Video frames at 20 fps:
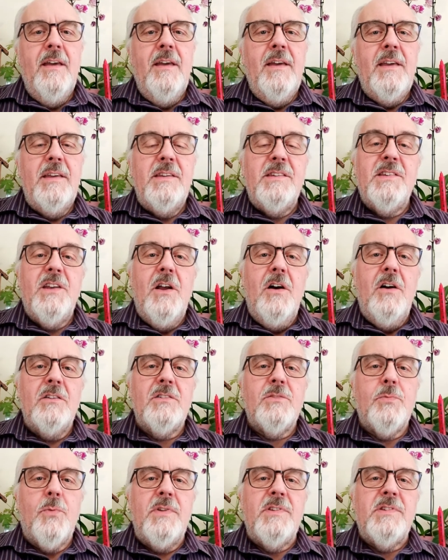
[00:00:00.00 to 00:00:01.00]
He
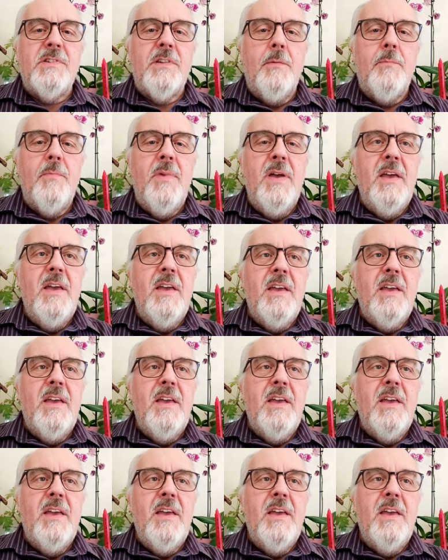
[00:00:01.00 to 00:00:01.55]
starts with some